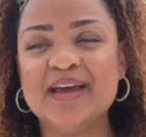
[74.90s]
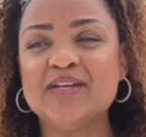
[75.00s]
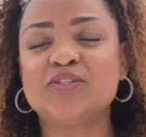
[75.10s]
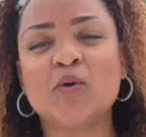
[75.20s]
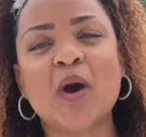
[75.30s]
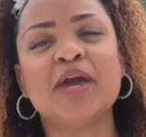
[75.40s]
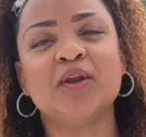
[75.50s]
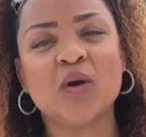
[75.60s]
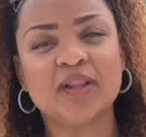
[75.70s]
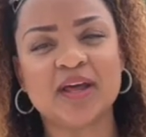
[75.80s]
So I
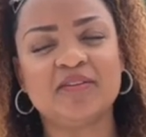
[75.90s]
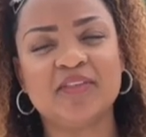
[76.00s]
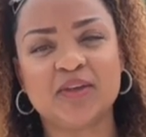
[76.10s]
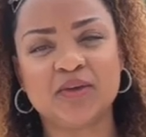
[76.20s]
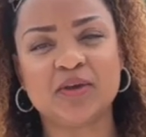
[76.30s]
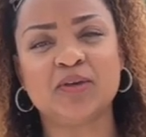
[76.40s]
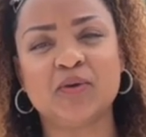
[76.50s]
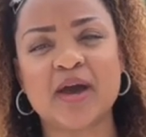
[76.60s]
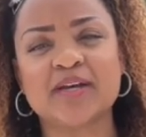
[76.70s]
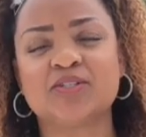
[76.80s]
know a lot of that you
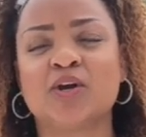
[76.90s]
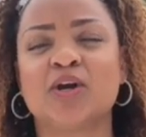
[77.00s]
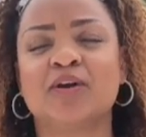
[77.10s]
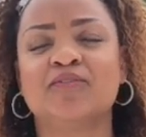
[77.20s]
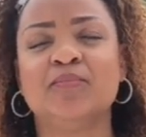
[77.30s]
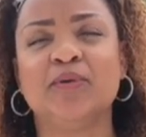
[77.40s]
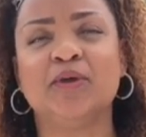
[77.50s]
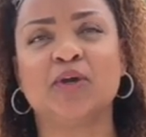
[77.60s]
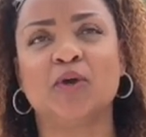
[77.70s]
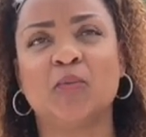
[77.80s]
guys are
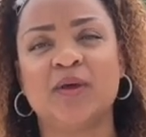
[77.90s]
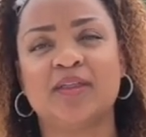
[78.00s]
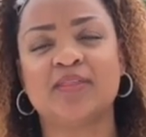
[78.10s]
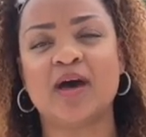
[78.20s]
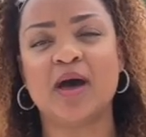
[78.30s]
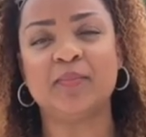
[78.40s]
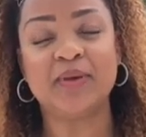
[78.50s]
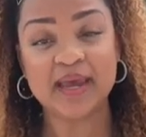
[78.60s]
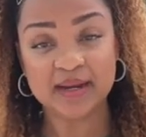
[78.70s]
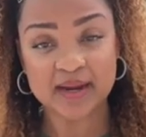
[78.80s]
familiar with um,
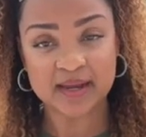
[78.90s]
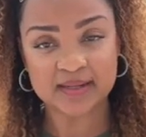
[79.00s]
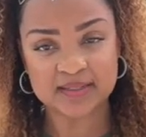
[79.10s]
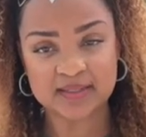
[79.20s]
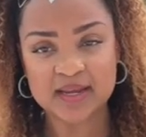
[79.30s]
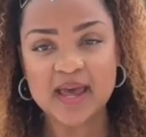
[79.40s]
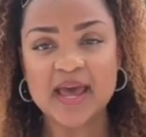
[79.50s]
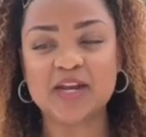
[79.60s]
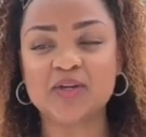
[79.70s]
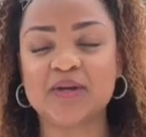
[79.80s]
paint nights
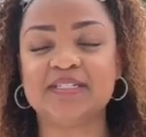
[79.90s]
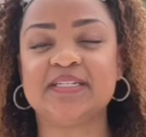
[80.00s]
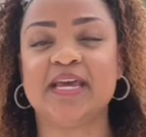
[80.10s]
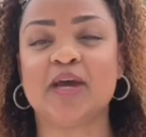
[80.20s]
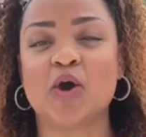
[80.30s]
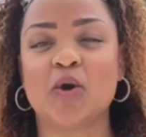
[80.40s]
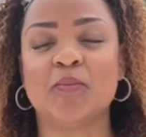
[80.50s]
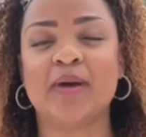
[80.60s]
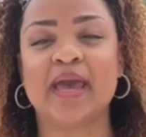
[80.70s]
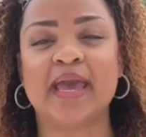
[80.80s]
and you get to take
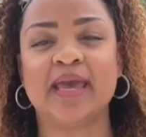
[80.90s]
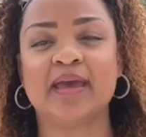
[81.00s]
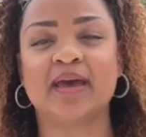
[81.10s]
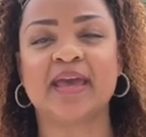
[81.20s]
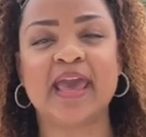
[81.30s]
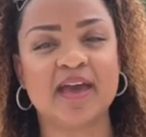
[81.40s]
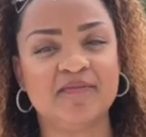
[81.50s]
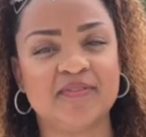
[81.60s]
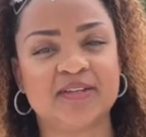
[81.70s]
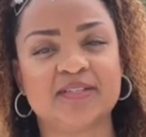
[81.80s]
home a
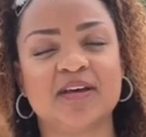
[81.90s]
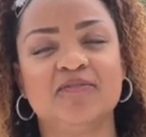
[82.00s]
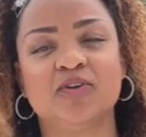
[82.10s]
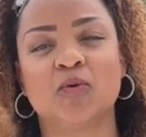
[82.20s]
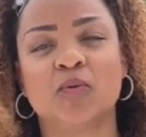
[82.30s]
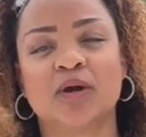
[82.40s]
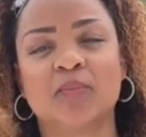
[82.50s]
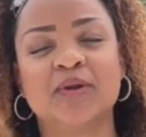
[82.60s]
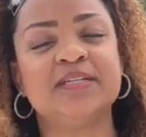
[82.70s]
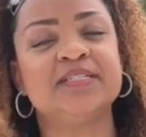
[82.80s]
canvas of your work.
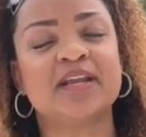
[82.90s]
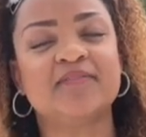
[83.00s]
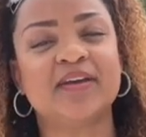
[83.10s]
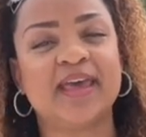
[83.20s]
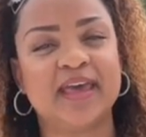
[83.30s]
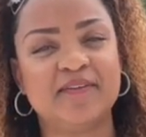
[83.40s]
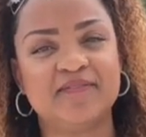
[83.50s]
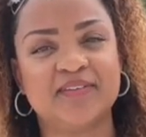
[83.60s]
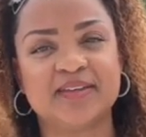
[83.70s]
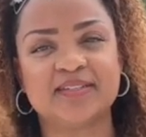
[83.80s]
But instead of a
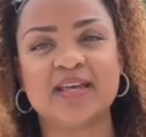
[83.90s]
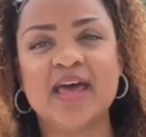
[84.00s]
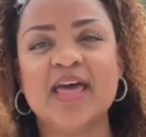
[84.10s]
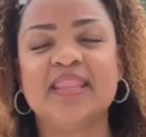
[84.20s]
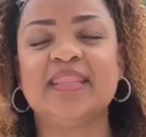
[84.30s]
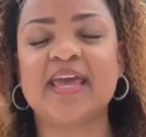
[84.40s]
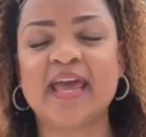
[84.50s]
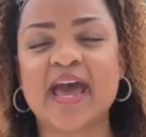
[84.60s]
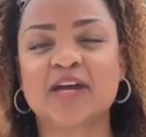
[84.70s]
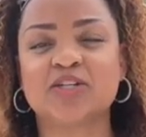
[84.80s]
canvas, they
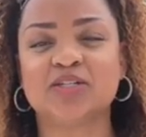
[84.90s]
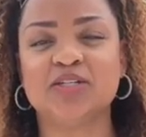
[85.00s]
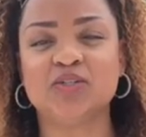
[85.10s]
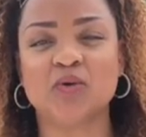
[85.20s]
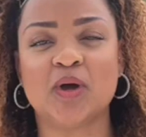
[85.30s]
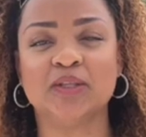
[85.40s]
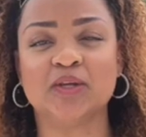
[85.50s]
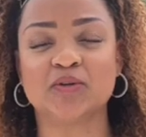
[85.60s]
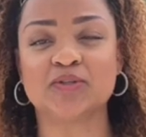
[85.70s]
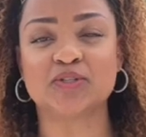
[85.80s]
actually do a
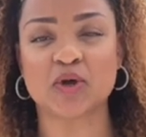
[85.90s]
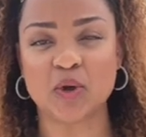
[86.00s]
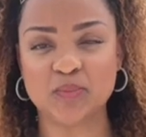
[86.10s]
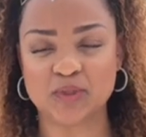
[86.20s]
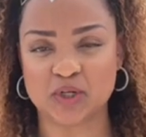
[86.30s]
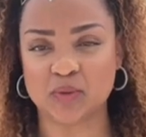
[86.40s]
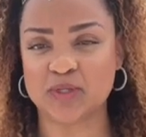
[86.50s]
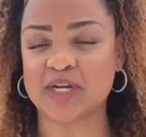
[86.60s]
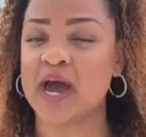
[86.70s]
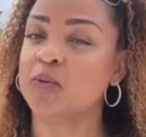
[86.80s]
little sculpture,
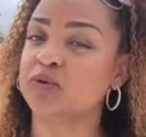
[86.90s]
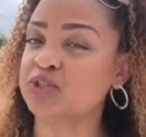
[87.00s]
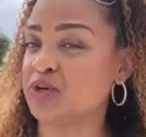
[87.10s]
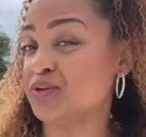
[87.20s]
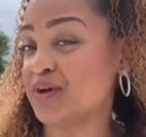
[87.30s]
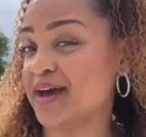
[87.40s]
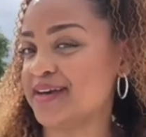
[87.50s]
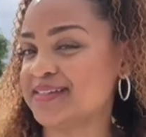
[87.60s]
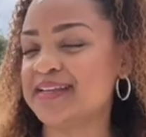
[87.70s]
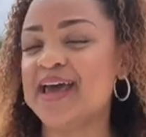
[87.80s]
which I will show you
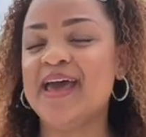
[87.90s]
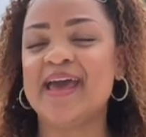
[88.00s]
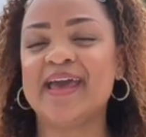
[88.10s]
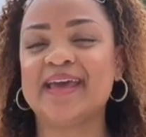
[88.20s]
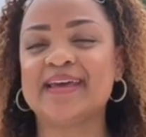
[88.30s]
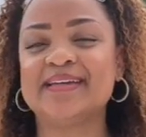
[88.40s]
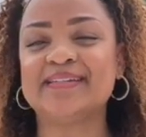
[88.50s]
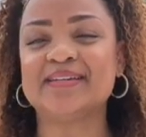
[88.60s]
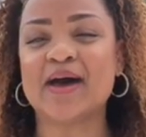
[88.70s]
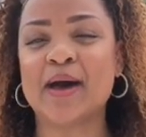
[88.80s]
guys.
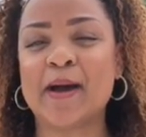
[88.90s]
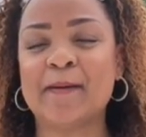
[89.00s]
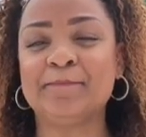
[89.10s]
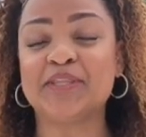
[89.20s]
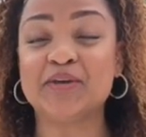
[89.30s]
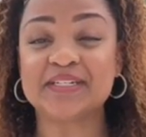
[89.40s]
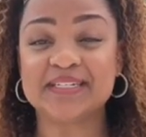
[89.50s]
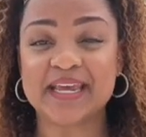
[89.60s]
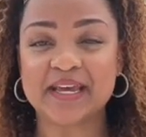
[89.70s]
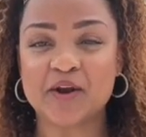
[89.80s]
And um, you get to
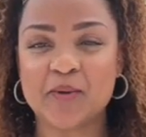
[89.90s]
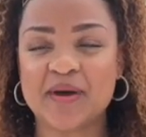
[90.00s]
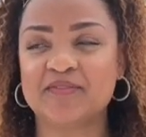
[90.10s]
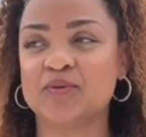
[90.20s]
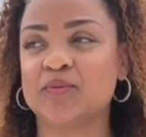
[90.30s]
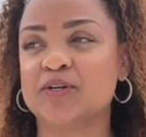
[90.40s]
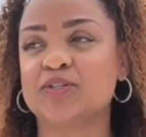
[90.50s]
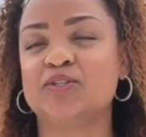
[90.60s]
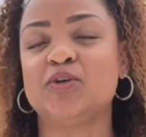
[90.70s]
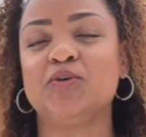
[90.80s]
take it home
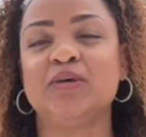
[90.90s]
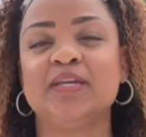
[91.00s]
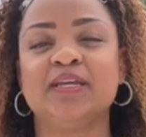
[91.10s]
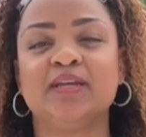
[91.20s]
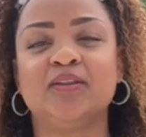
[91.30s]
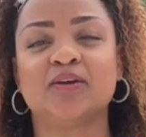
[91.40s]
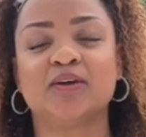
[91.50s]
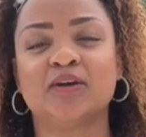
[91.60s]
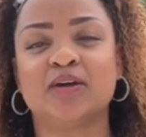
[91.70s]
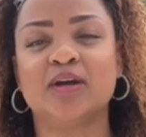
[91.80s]
afterwards. So you can
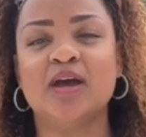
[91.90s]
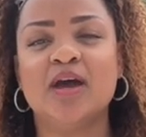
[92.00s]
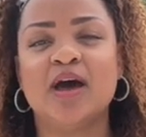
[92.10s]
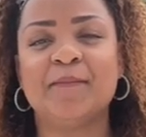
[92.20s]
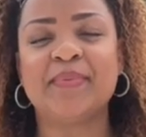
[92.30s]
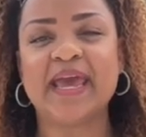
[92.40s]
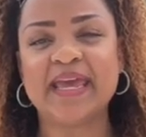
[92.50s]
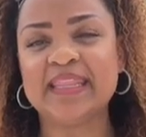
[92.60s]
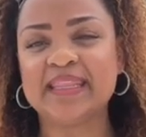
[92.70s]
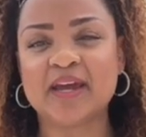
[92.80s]
either
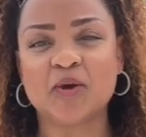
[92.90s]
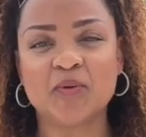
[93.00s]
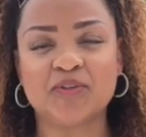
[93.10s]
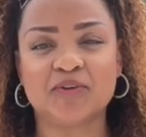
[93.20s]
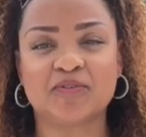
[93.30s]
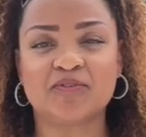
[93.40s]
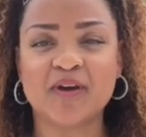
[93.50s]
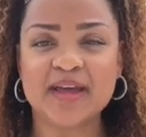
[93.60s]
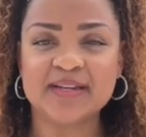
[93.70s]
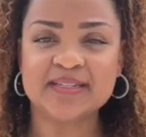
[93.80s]
paint there with your
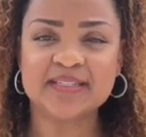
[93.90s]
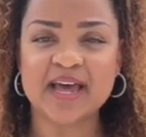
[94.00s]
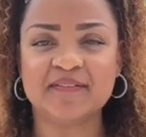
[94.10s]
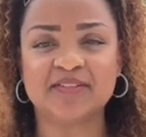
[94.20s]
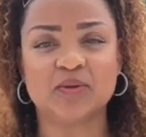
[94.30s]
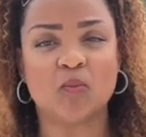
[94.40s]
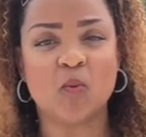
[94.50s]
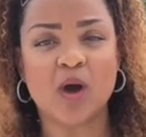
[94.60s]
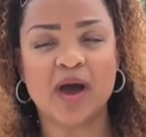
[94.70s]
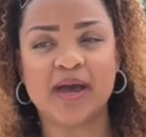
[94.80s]
friends, have some
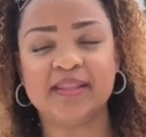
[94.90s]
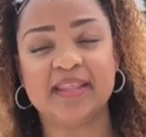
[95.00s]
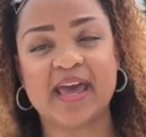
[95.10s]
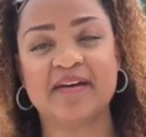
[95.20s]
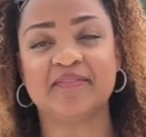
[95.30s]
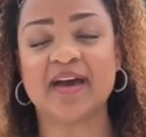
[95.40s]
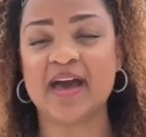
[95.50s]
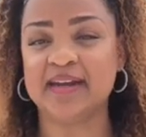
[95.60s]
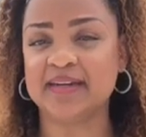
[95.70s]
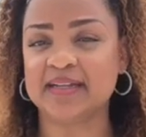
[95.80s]
wine, they have
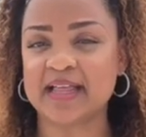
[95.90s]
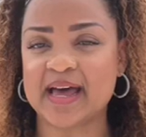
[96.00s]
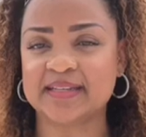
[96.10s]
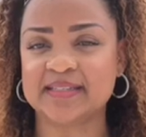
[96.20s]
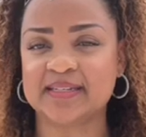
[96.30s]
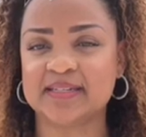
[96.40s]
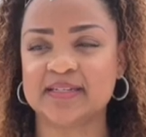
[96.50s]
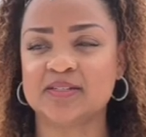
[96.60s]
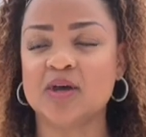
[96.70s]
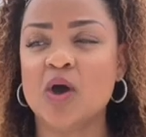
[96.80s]
guided
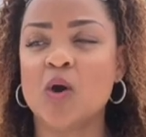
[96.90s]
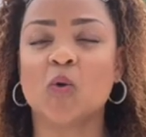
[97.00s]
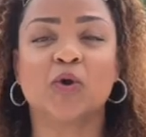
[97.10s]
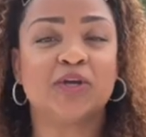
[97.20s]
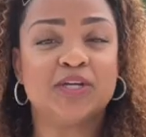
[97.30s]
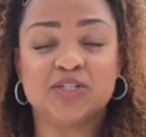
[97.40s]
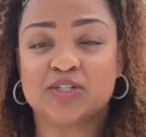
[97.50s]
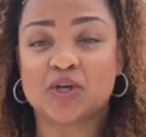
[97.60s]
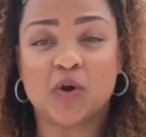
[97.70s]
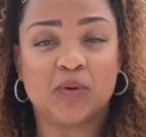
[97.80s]
classes, or you can
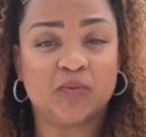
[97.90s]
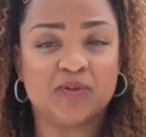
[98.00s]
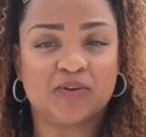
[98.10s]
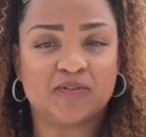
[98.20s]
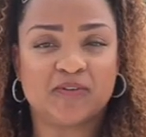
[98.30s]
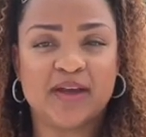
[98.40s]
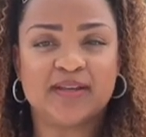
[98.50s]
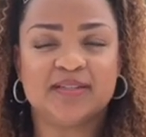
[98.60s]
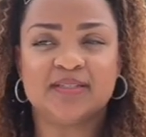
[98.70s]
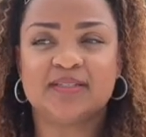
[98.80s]
just go in with your
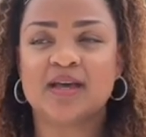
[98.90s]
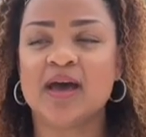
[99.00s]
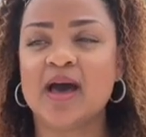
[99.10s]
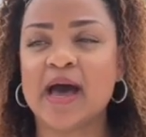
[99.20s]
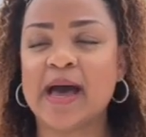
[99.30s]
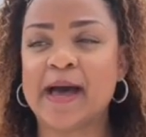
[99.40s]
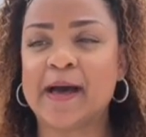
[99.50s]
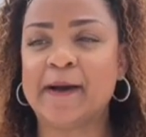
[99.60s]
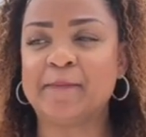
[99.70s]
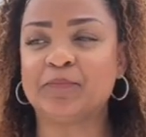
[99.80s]
friends,
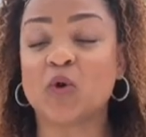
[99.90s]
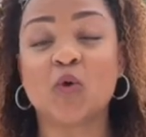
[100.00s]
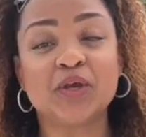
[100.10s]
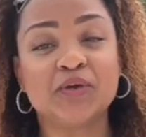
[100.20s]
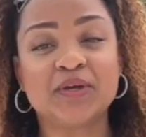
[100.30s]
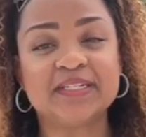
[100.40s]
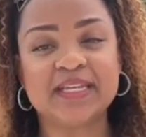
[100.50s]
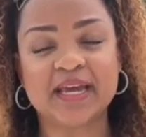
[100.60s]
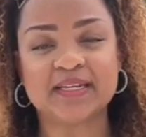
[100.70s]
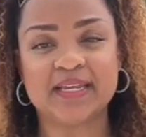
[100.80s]
um, or you can
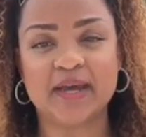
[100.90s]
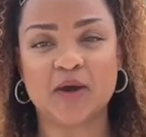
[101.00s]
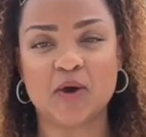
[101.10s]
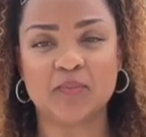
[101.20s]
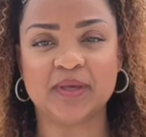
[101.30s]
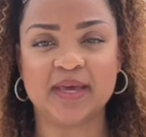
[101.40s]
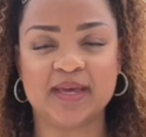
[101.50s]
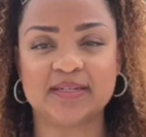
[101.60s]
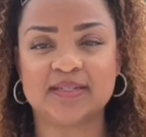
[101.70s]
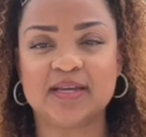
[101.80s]
take a take-home kit.